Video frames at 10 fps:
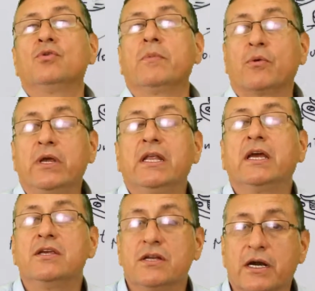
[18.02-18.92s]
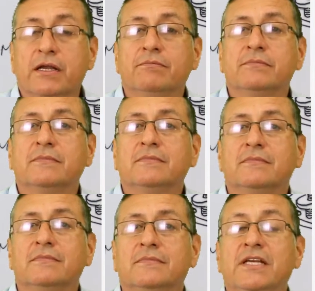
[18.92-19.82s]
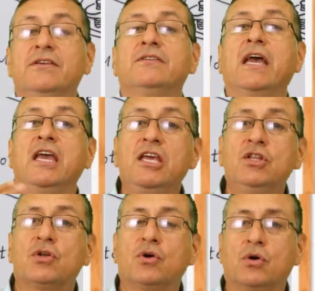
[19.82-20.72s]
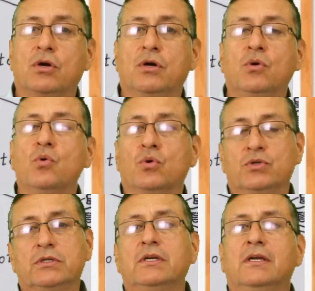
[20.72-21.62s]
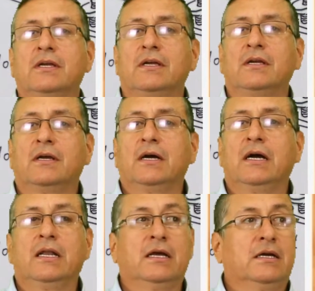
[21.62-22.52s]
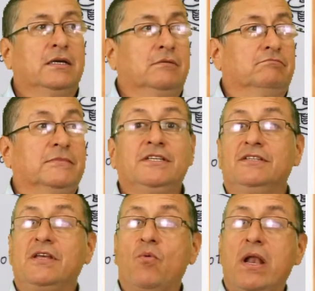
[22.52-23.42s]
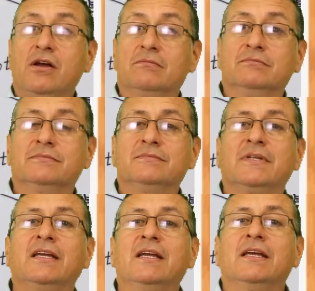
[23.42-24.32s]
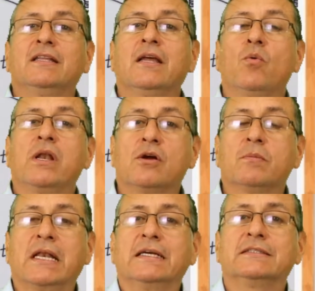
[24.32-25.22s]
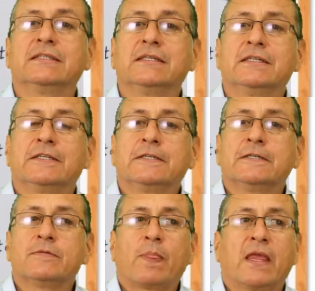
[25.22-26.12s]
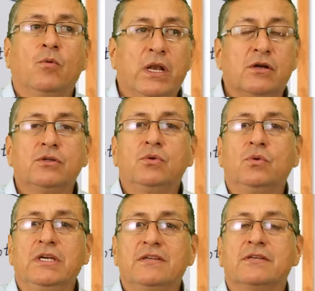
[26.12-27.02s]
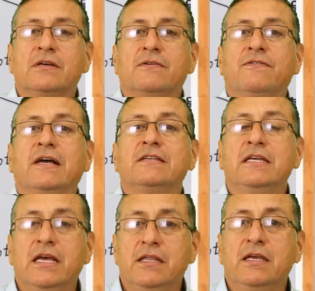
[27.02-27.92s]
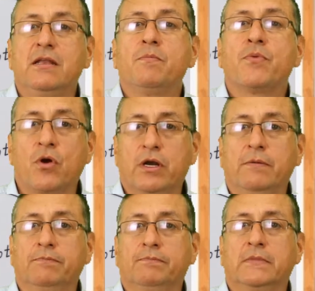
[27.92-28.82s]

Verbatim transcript: to marine engineering. This is the intro course. And uh, this is the welcome, the welcome class. Welcome to this uh, fascinating program.